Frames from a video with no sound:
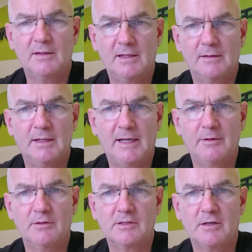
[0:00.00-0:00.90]
the
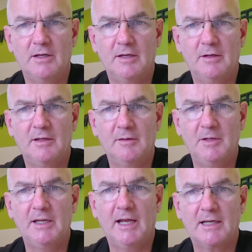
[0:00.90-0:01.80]
landlord has got
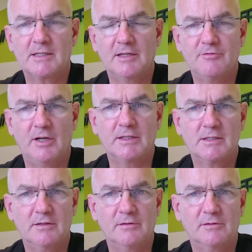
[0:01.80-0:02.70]
immediate access
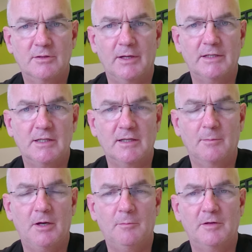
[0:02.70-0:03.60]
rights to enter the
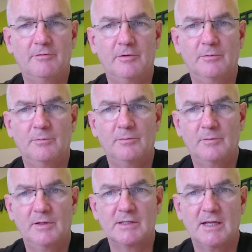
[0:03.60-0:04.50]
apartment for
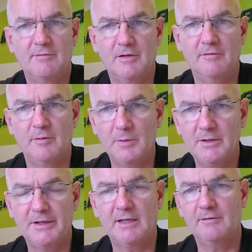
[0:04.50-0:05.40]
the safety of the
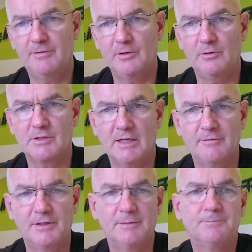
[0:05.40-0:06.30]
building and for your
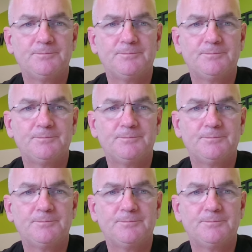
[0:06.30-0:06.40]
safety.